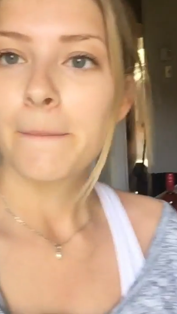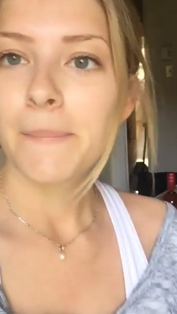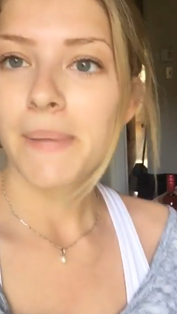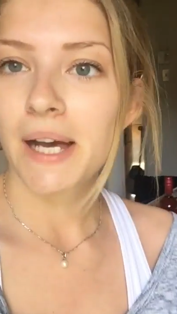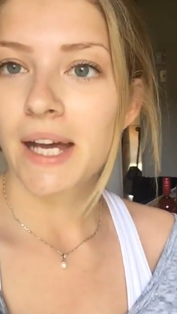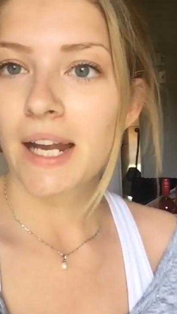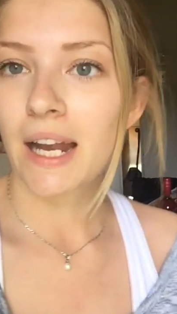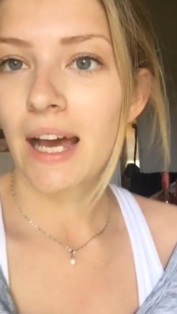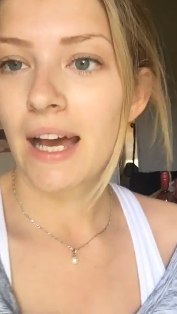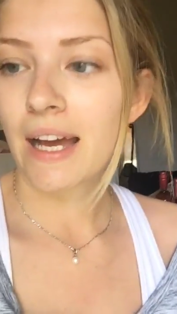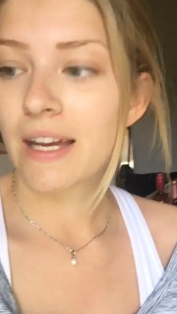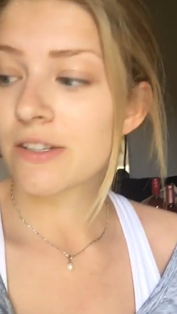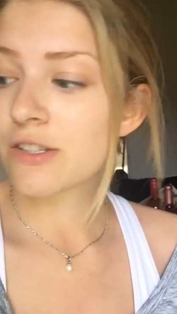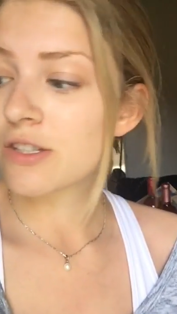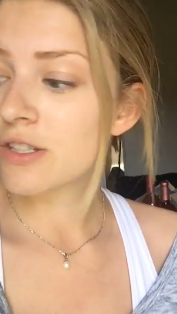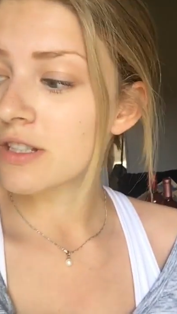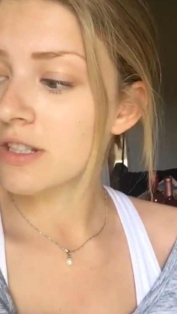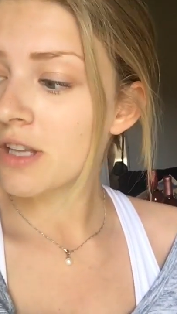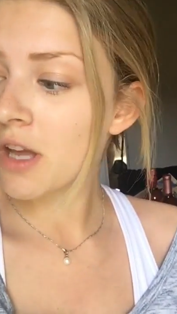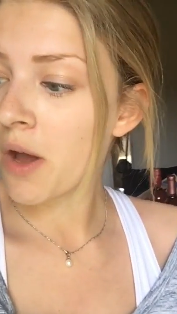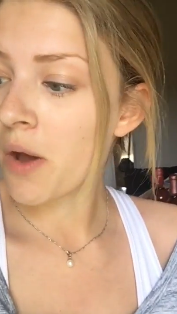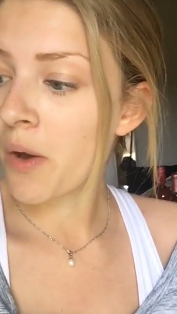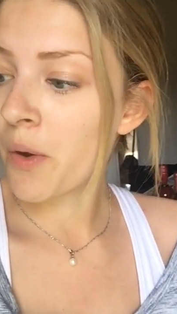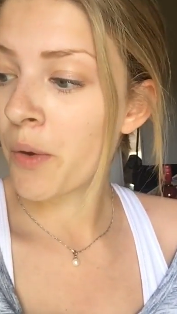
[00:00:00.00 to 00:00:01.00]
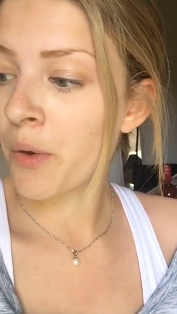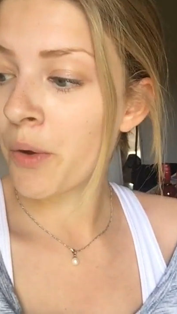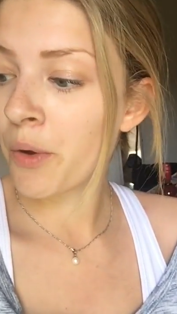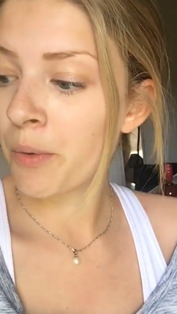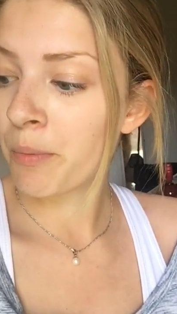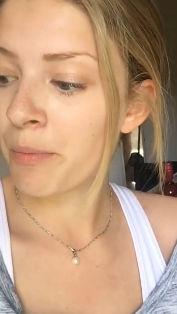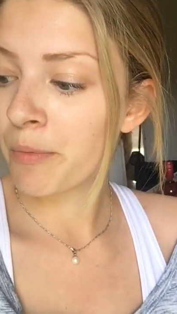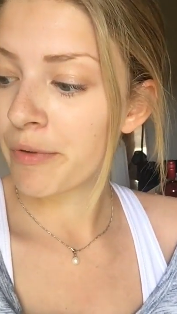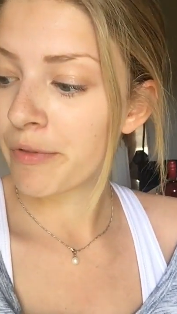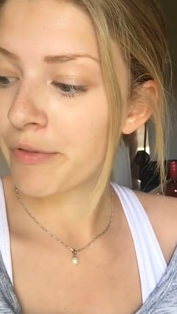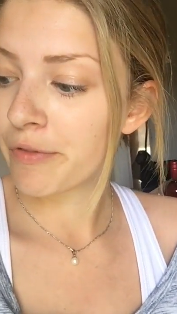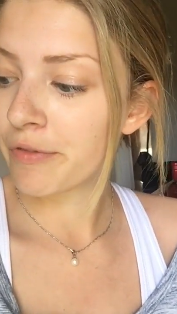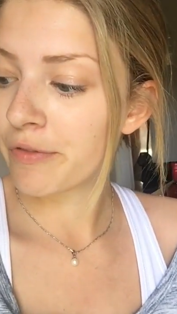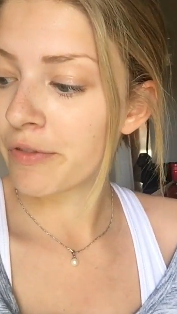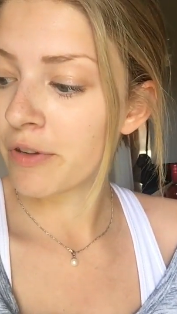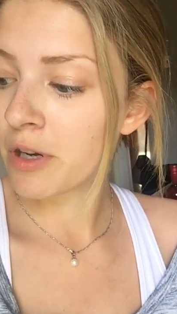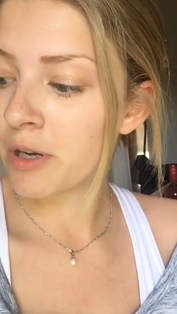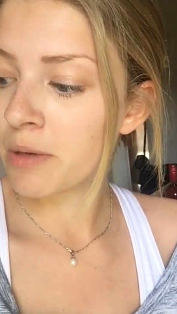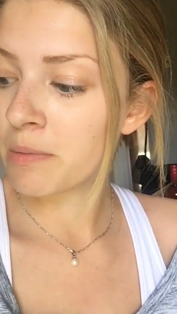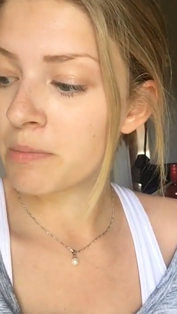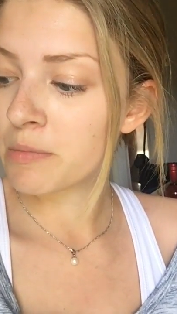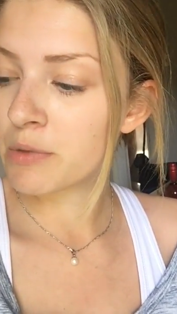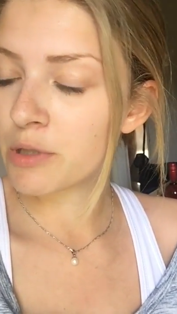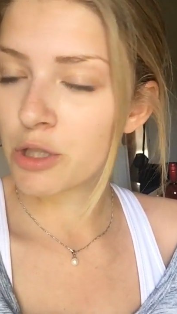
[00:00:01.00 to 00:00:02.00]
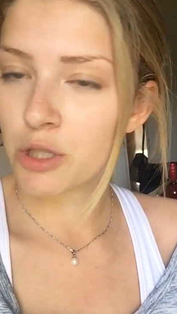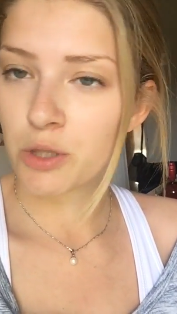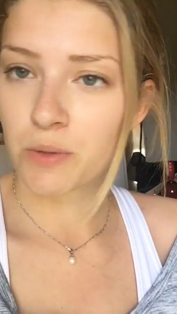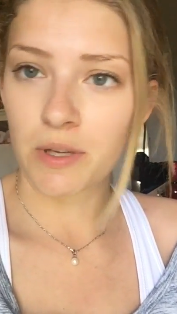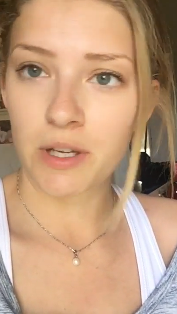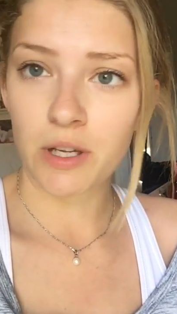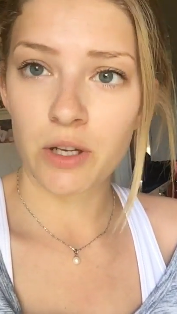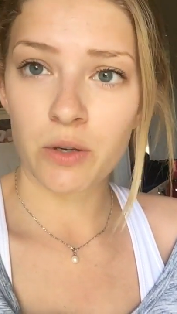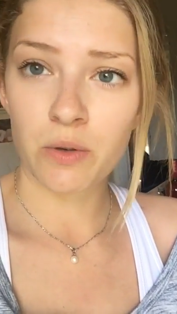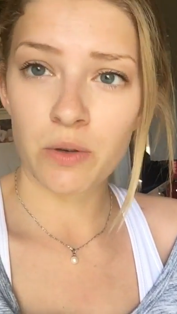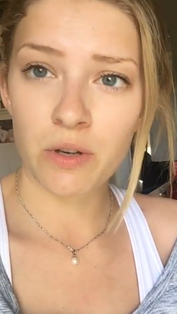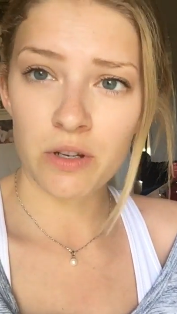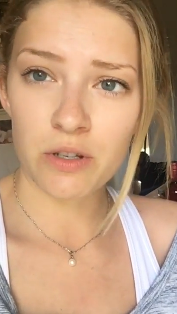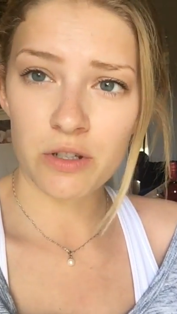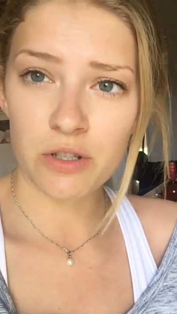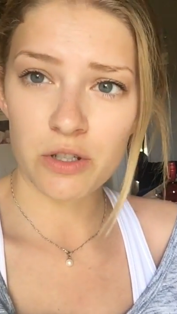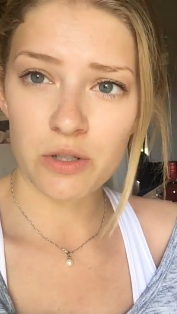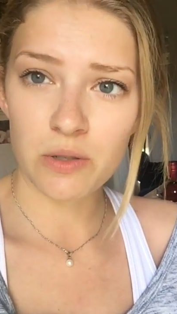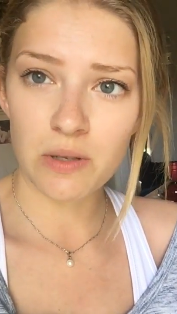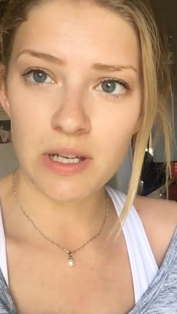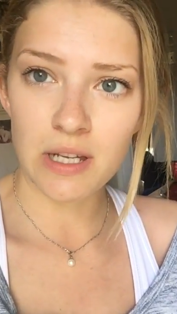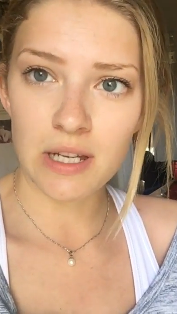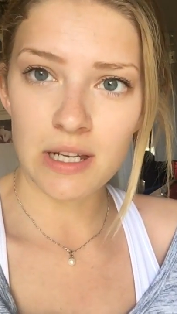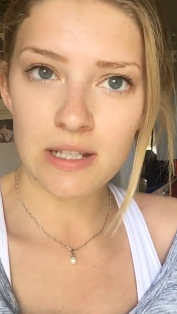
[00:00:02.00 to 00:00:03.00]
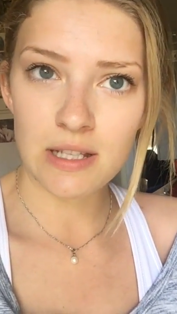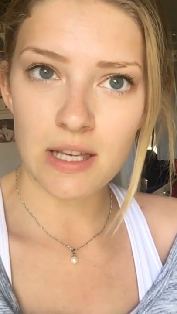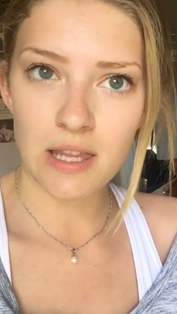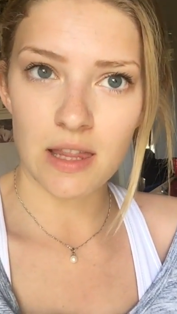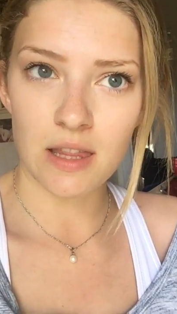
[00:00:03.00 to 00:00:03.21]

But I just got home from doing groceries.